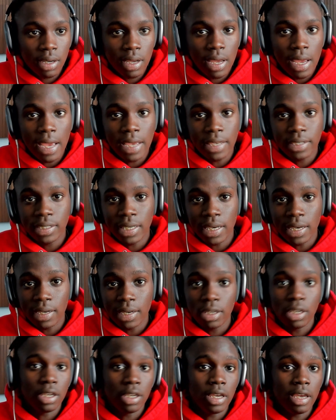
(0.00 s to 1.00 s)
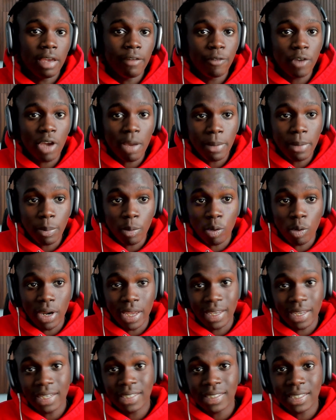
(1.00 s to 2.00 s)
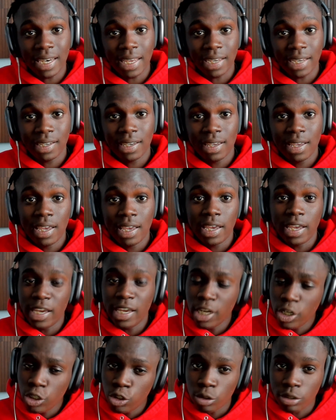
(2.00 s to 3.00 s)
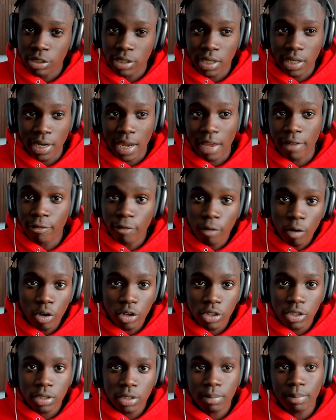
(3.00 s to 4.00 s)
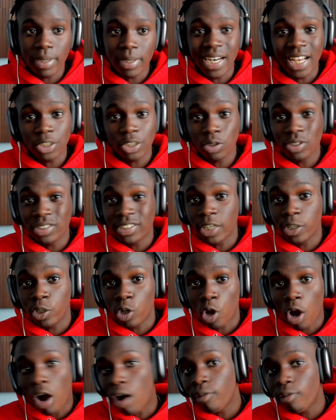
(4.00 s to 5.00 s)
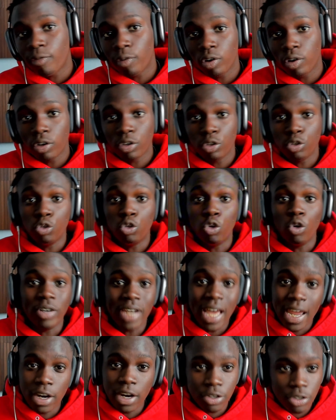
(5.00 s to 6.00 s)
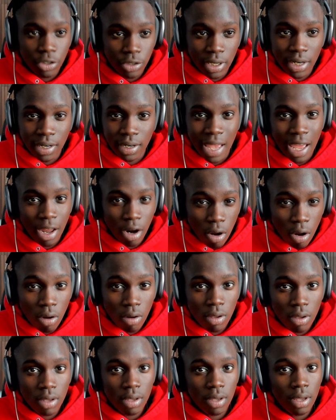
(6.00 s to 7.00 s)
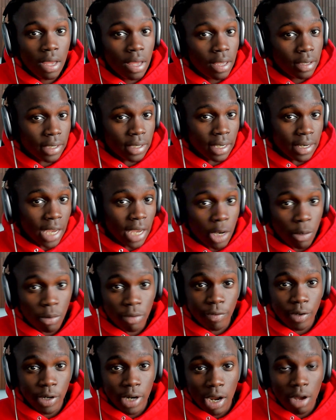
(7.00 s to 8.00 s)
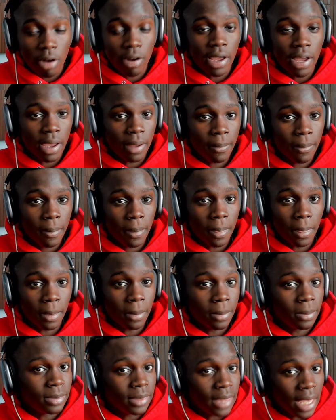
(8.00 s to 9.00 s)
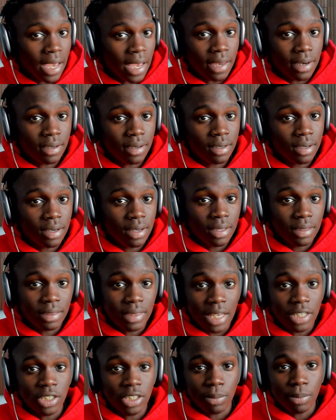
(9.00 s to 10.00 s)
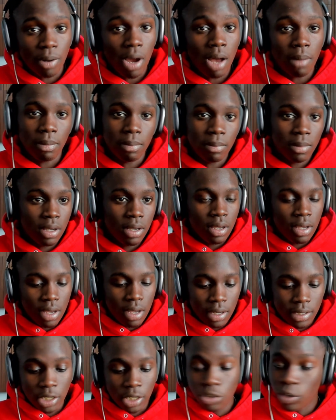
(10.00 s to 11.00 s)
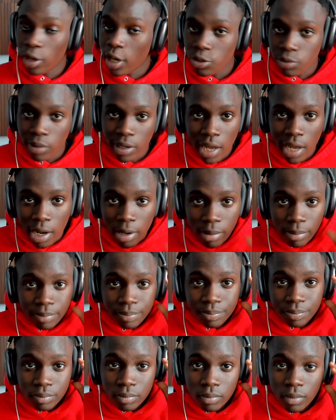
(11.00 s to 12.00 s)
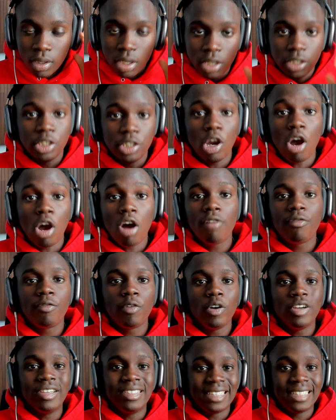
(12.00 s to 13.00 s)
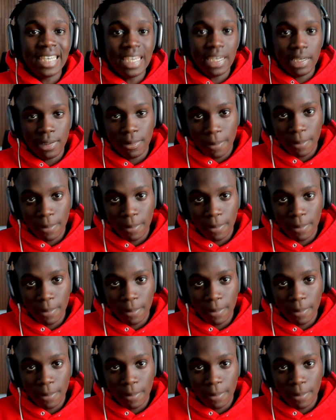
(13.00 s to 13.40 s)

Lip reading: Is it, if you have people like, let's say like interested at first, but now as soon as you send your offer, they're not interested at all, then now you want to figure out, okay, then that's the problem. Because I'll tell you guys right now, the offer is key.